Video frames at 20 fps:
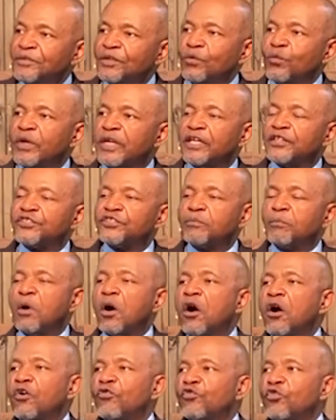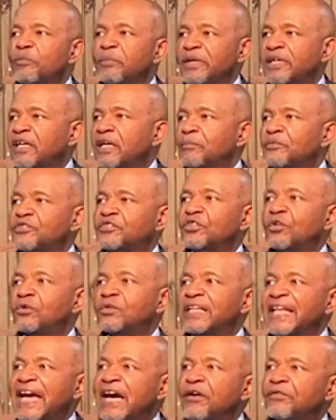when a small group becomes so
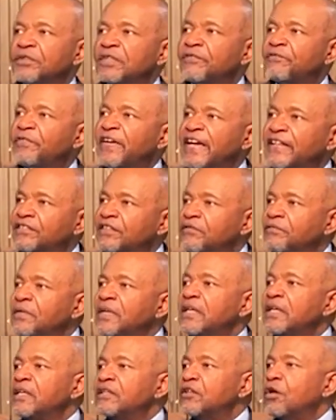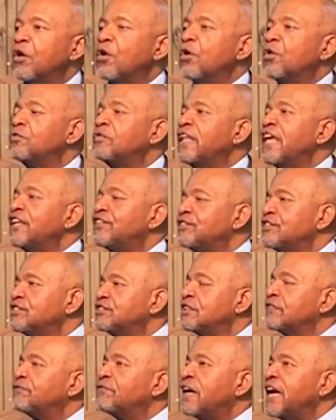loud and effective, the whole nation is
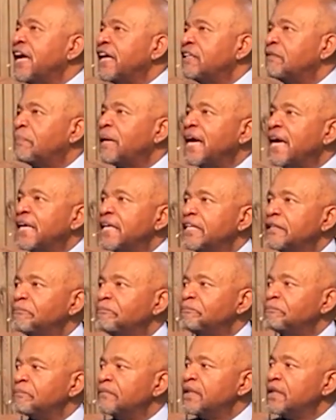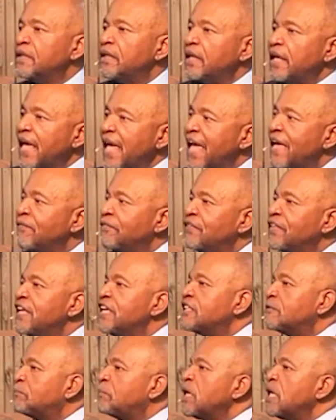defined by it. And
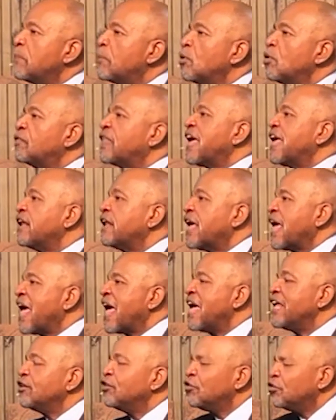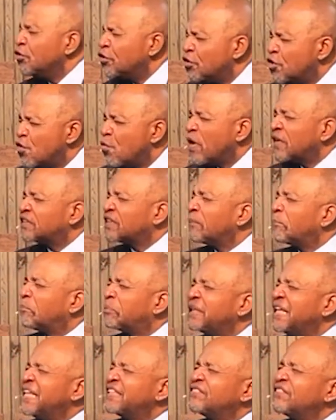these people that knew what the
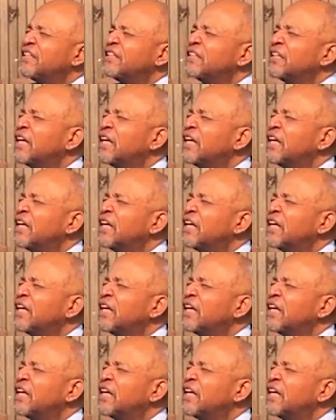blessing